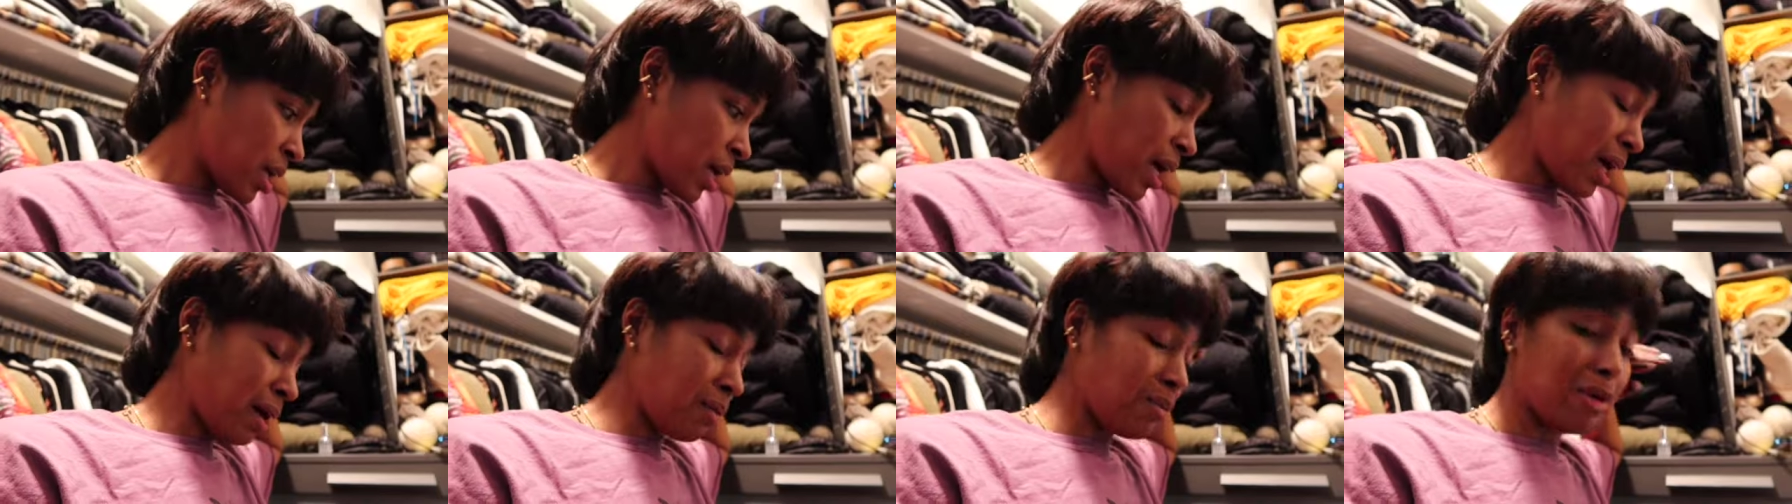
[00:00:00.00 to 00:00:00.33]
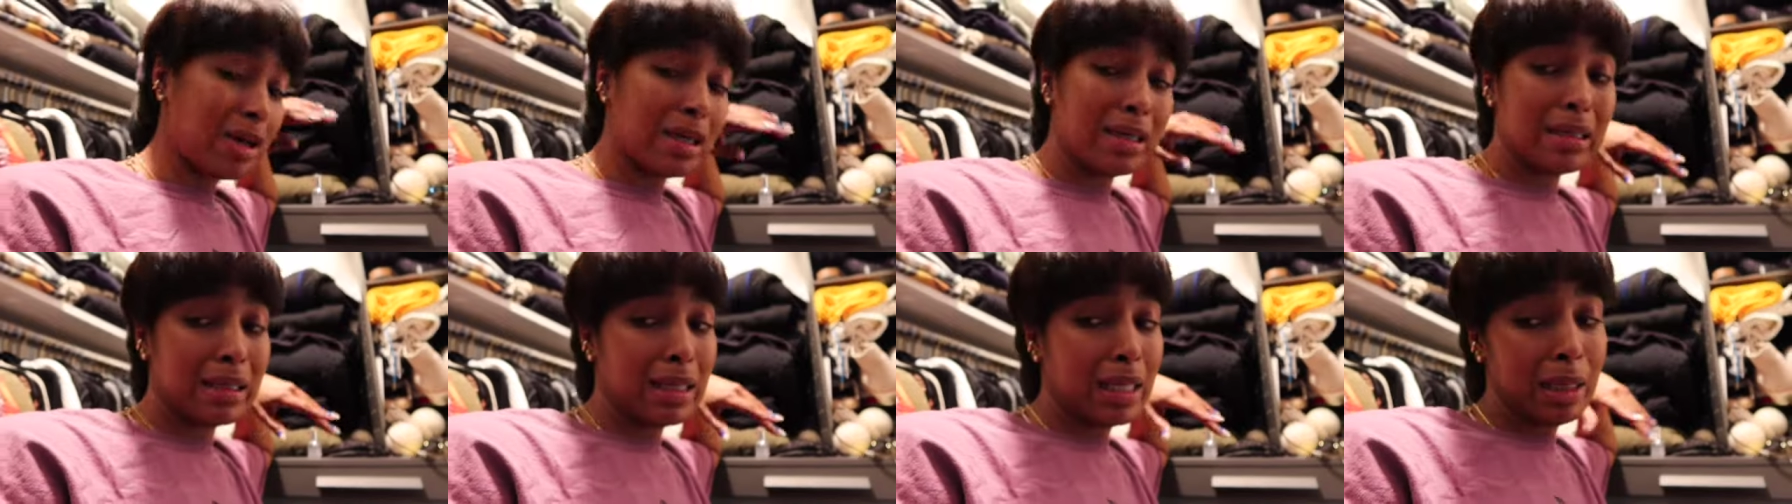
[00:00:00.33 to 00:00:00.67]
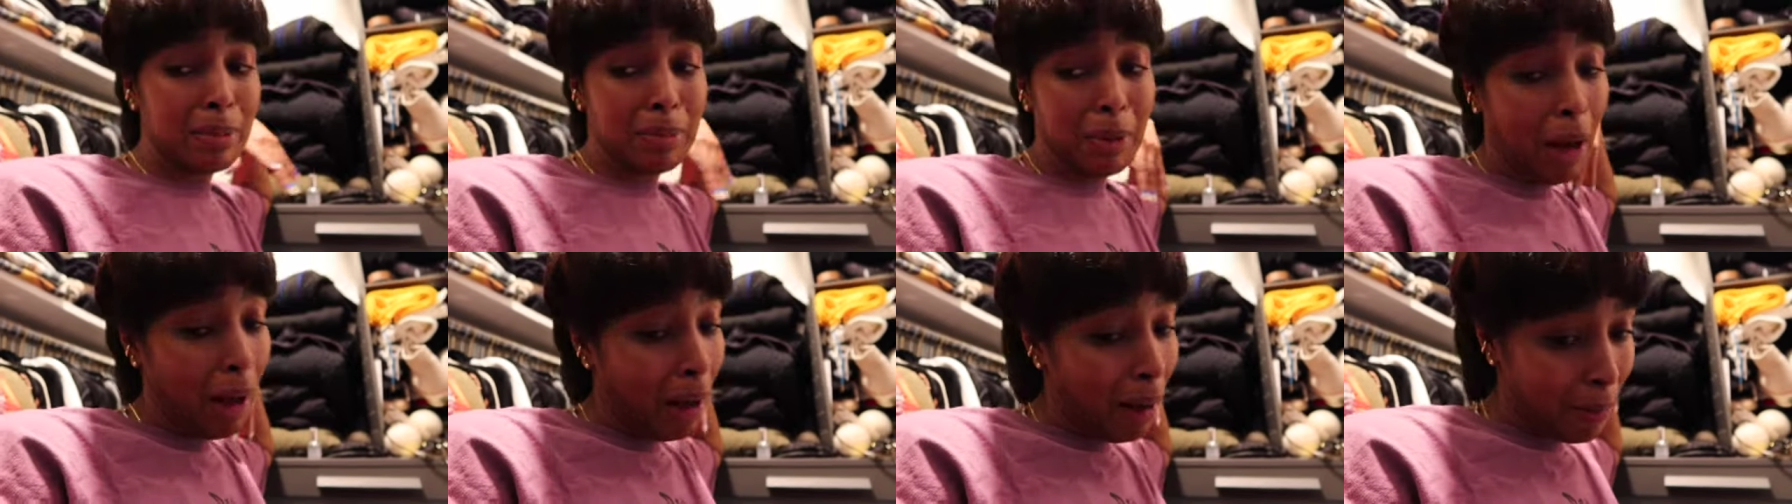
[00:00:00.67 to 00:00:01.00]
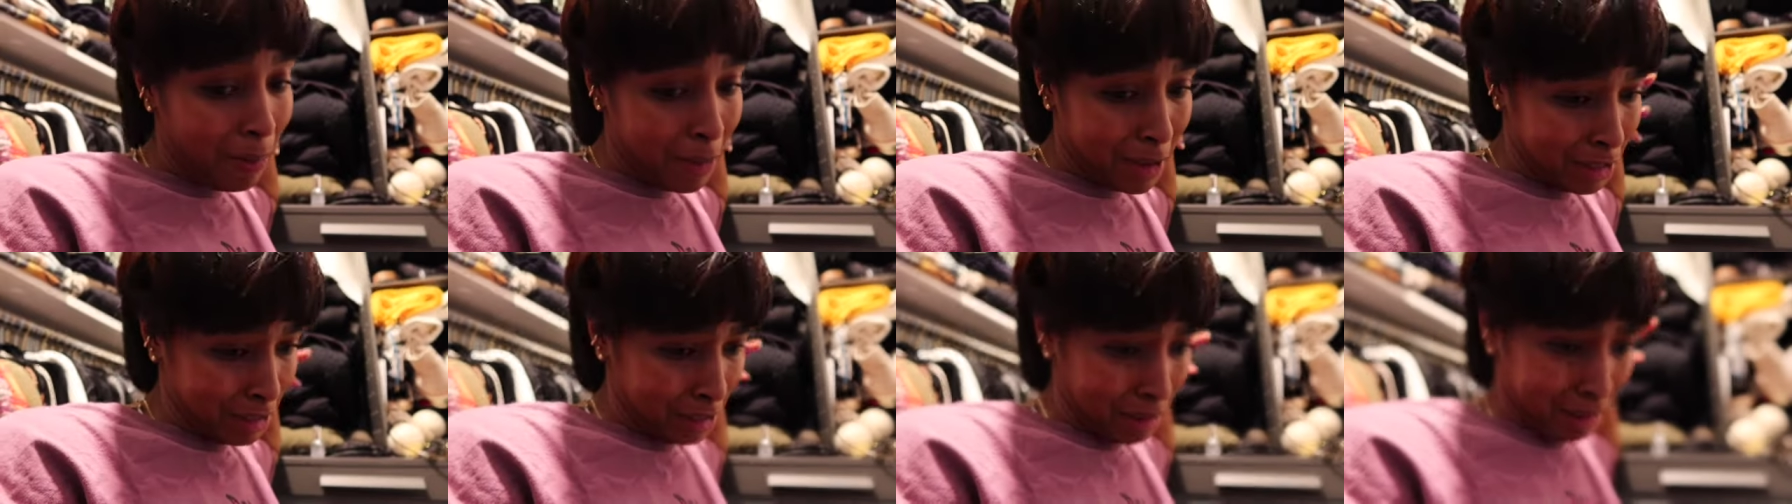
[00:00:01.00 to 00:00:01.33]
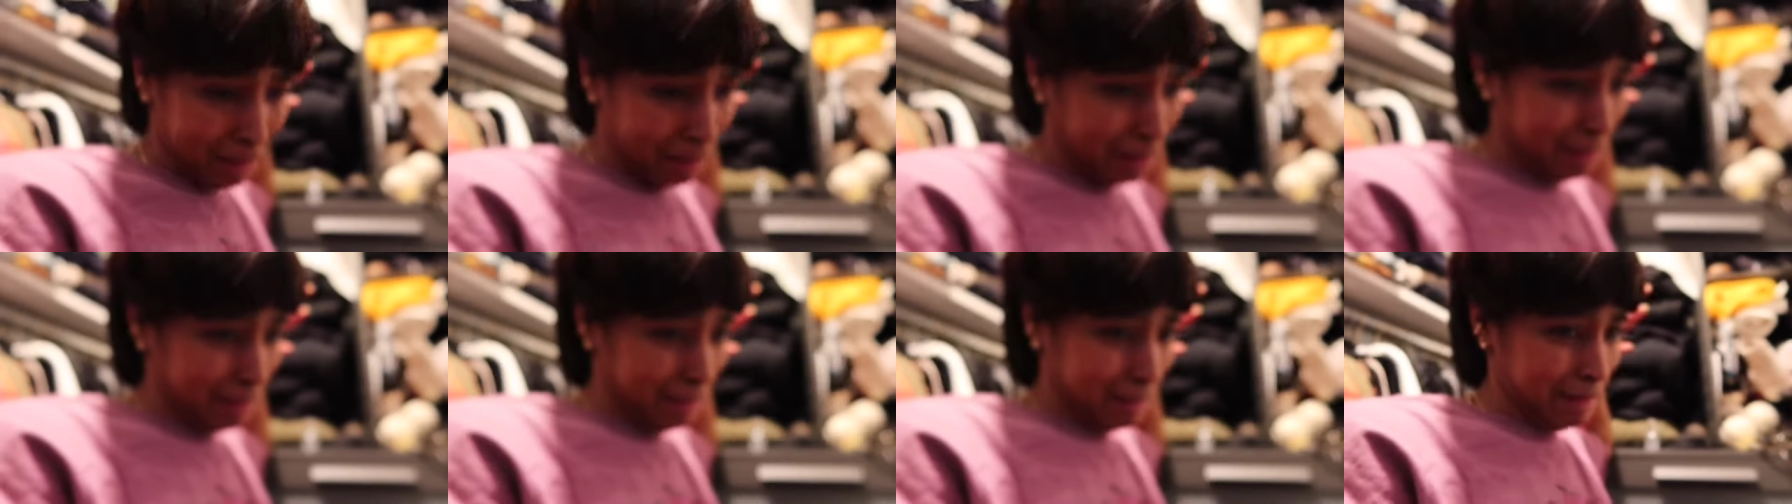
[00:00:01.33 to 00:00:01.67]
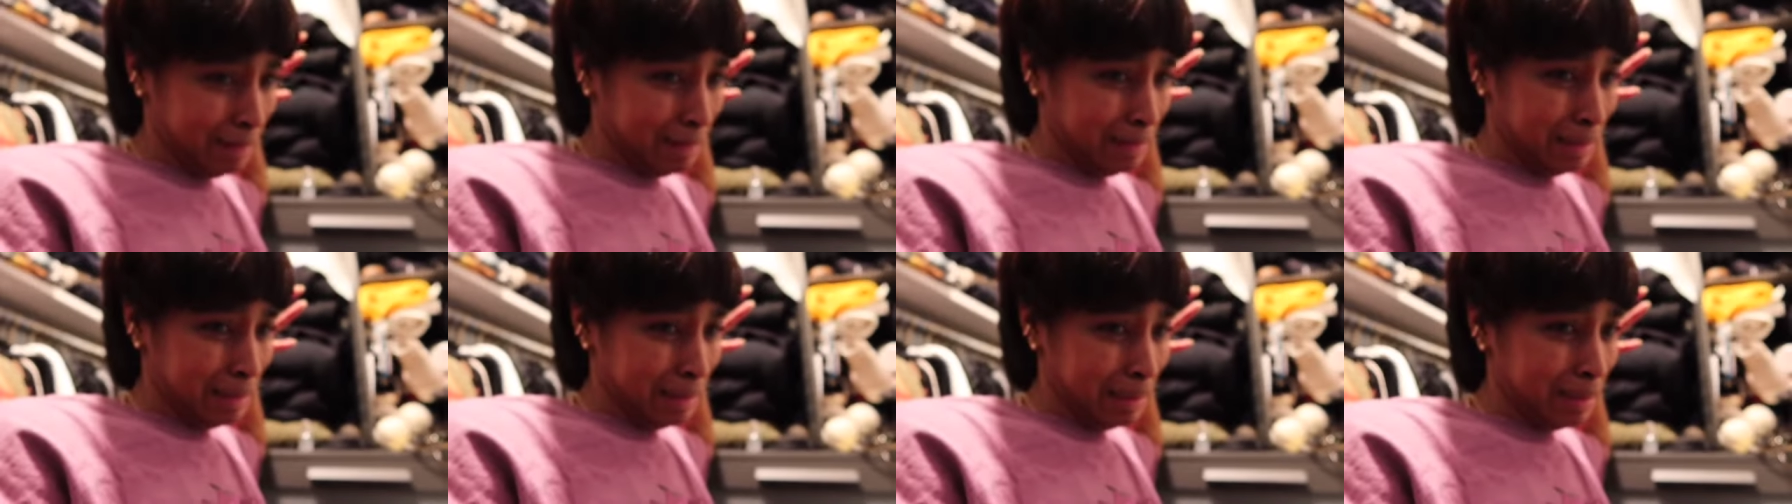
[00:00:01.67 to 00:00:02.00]
I going to keep all my
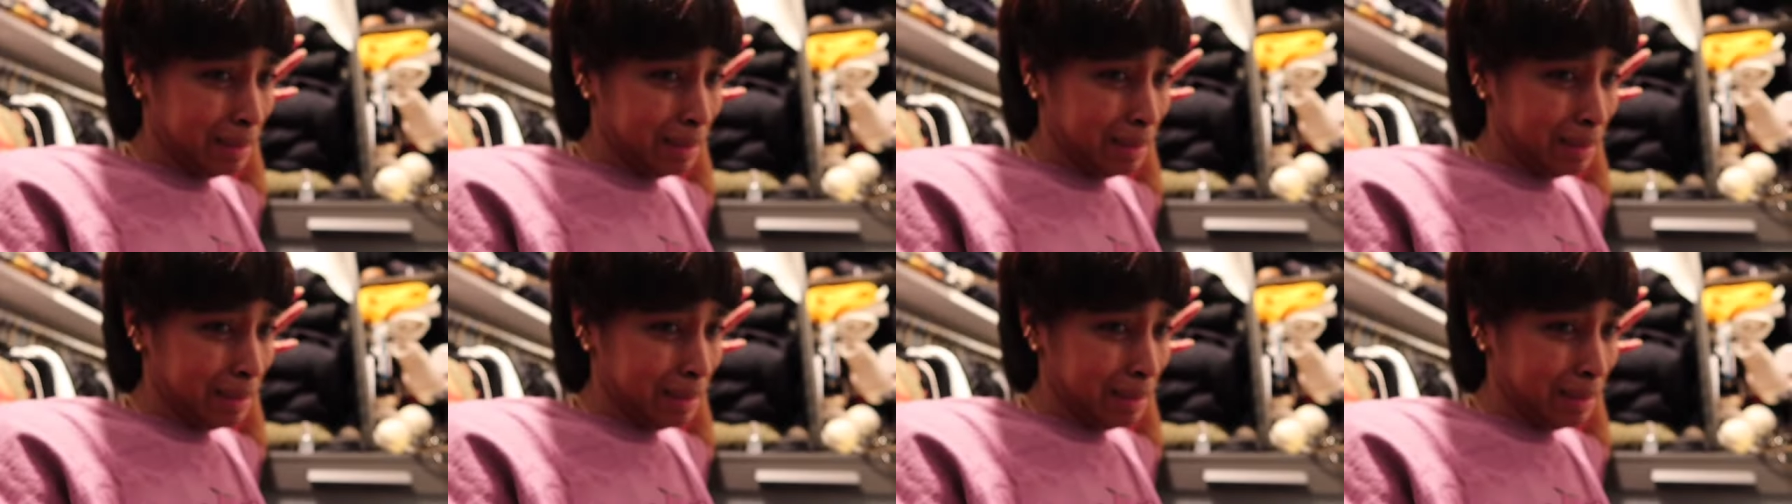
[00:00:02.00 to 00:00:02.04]
shoes.